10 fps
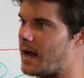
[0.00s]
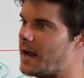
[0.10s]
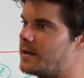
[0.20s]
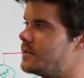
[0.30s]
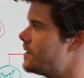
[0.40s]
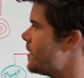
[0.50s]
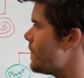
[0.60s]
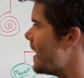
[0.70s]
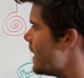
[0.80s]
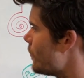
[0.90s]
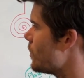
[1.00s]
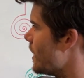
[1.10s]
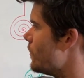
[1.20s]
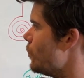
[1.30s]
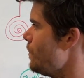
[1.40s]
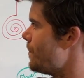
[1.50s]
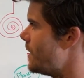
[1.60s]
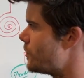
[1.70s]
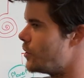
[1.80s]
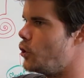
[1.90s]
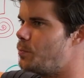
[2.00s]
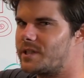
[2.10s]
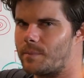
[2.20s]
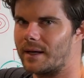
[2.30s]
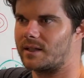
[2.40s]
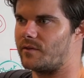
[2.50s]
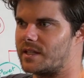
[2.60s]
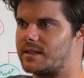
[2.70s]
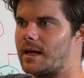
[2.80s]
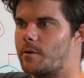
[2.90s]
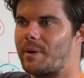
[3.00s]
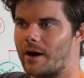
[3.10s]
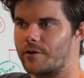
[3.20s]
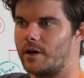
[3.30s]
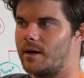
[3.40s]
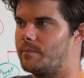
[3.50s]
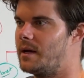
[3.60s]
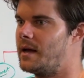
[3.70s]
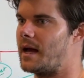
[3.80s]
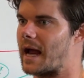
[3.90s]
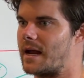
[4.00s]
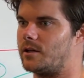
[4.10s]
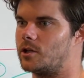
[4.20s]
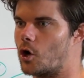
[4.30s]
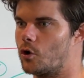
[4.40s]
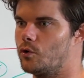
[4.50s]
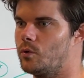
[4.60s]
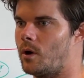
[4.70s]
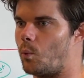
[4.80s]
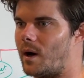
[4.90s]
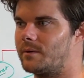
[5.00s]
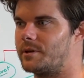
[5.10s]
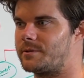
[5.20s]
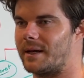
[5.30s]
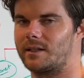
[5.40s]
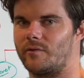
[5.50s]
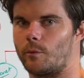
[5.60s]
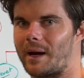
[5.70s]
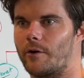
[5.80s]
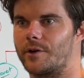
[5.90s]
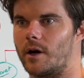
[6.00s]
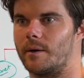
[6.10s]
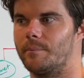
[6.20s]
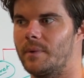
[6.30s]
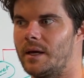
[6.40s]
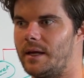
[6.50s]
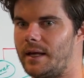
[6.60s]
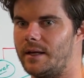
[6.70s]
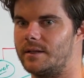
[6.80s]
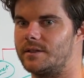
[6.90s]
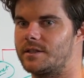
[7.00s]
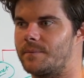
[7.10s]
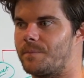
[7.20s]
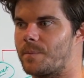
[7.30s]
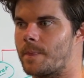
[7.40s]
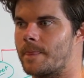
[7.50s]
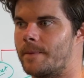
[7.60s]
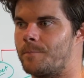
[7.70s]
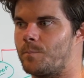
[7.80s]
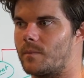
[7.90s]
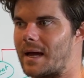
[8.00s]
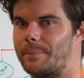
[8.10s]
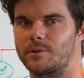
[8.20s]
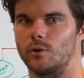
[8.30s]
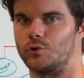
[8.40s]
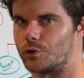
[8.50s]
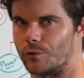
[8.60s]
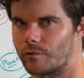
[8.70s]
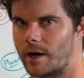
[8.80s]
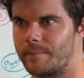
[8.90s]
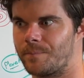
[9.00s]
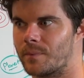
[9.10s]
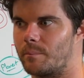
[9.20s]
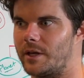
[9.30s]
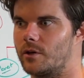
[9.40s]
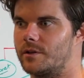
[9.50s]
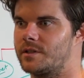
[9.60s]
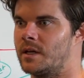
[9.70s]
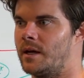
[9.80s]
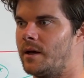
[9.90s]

And at every level, there's a new perspective, there's another paradigm, and no one perspective or paradigm is absolute truth, right? Because